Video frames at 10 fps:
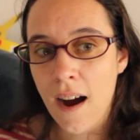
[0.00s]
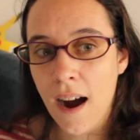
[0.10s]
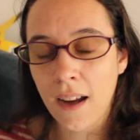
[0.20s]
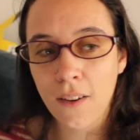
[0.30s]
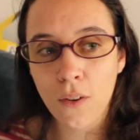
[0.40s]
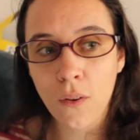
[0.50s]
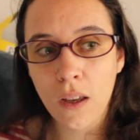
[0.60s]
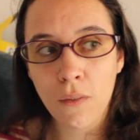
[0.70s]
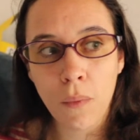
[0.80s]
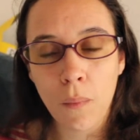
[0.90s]
I don't know
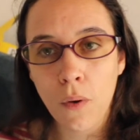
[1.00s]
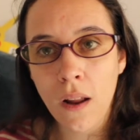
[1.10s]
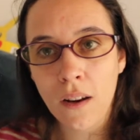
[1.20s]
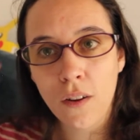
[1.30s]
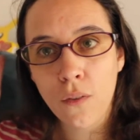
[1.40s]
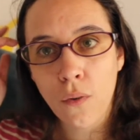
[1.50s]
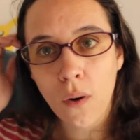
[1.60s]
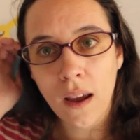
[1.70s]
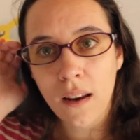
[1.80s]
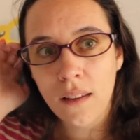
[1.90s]
if people are just
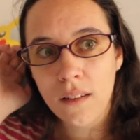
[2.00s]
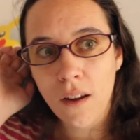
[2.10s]
forgetting